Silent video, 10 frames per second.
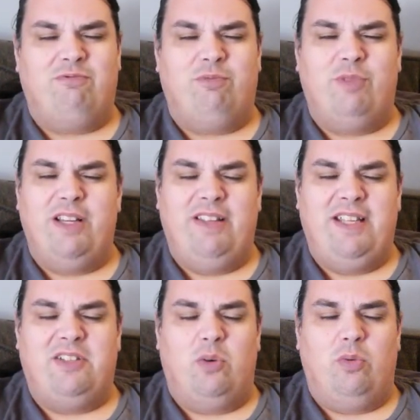really
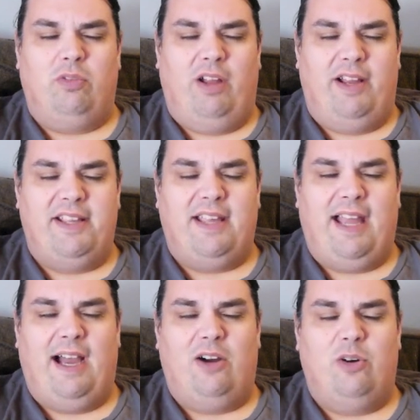don't like
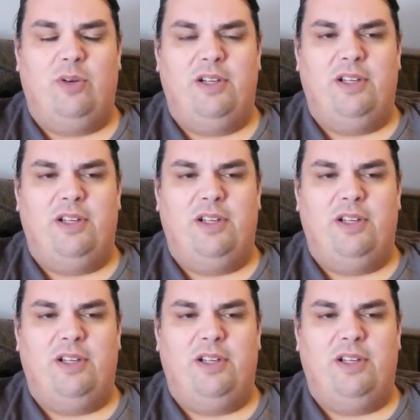how